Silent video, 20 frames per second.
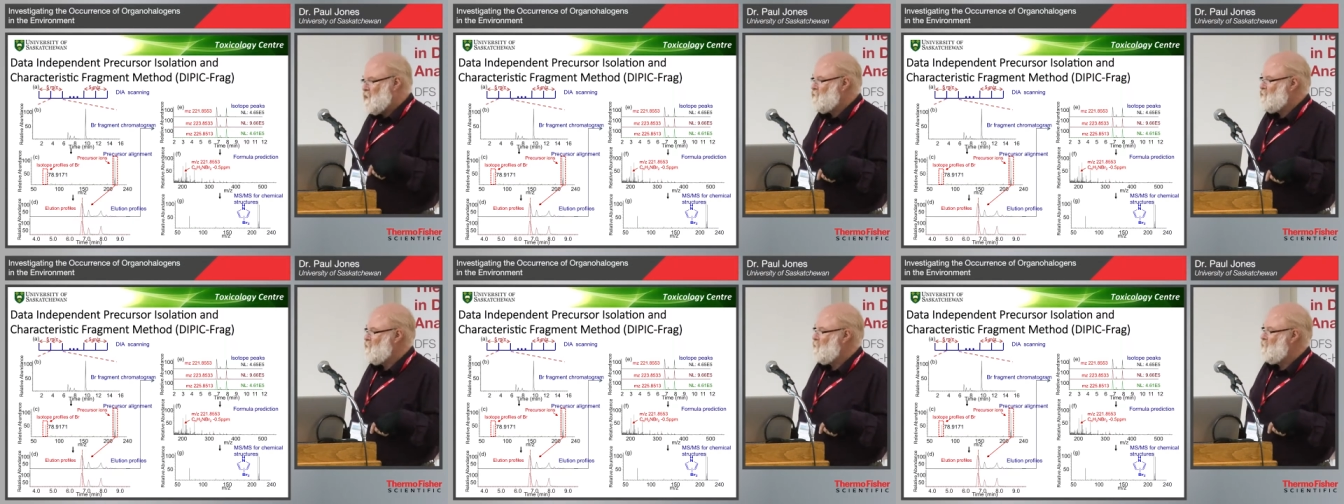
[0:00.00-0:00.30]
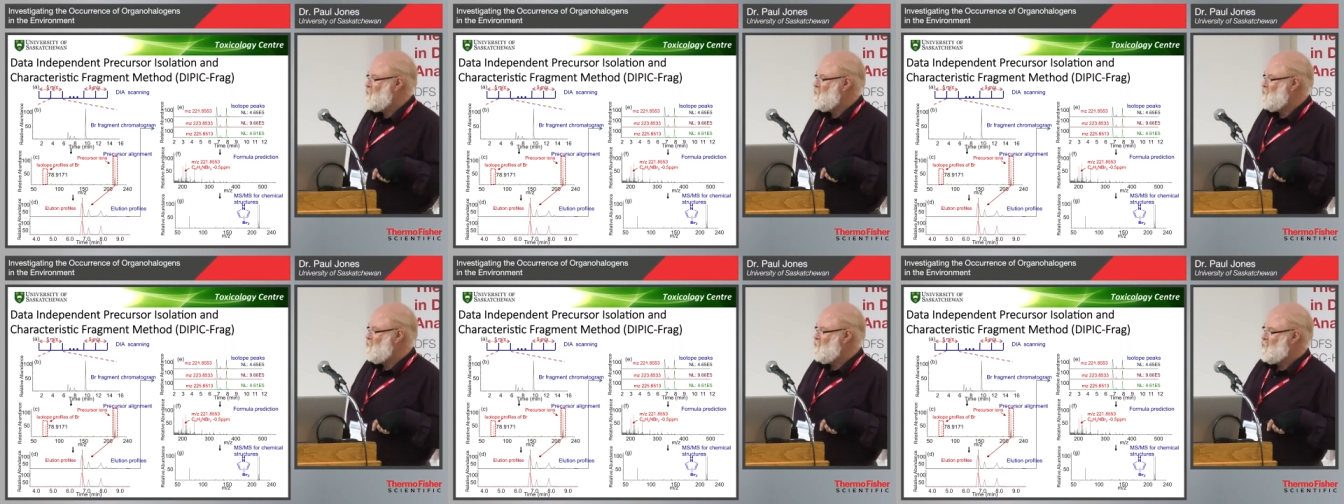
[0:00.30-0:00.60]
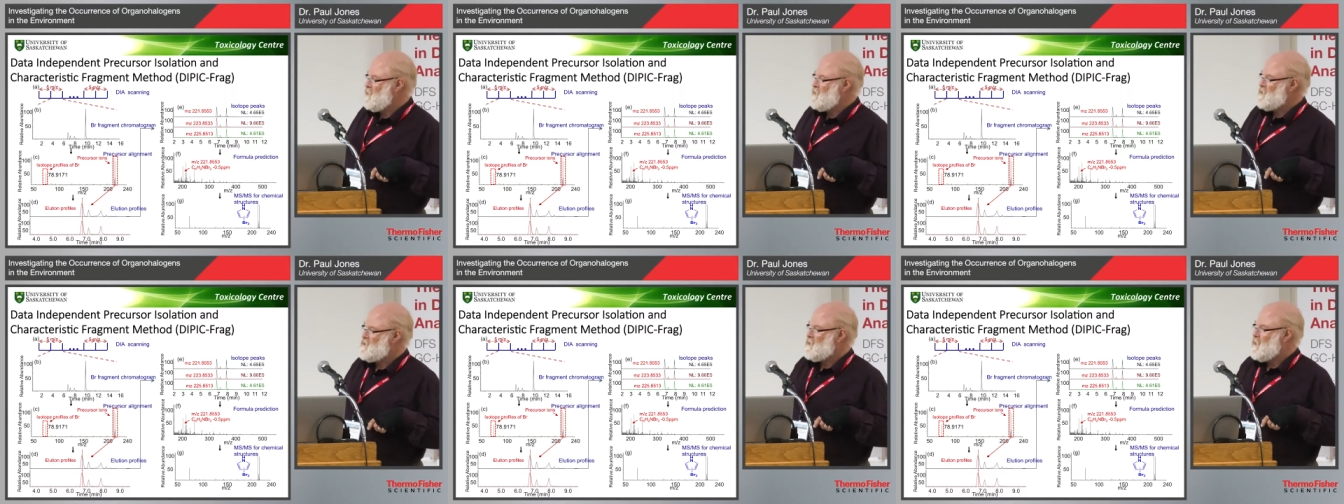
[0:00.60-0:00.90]
from these
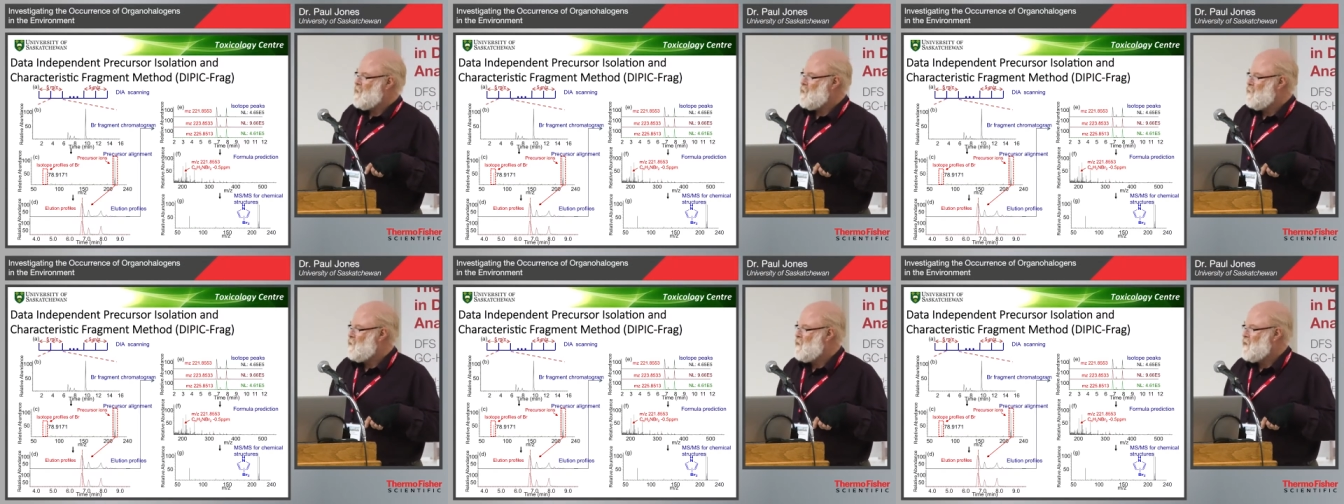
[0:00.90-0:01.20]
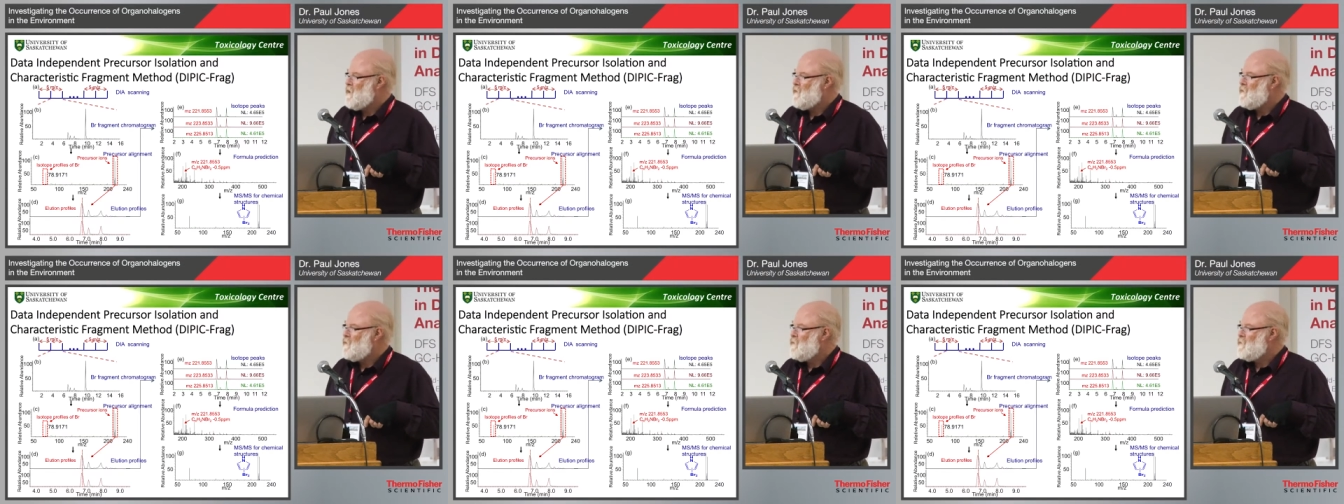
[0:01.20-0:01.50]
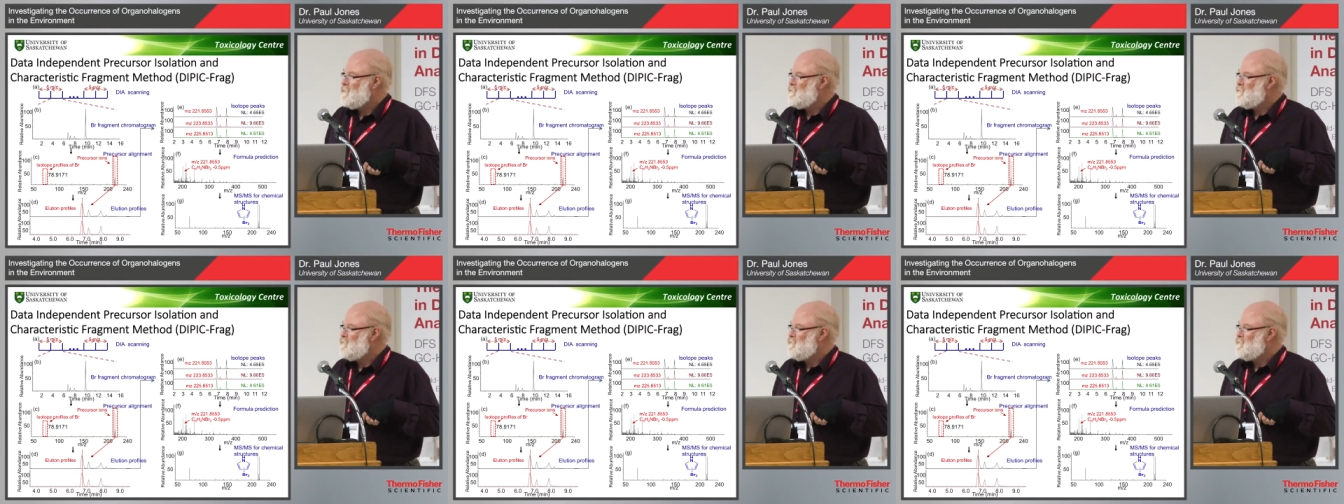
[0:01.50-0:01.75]
various compounds.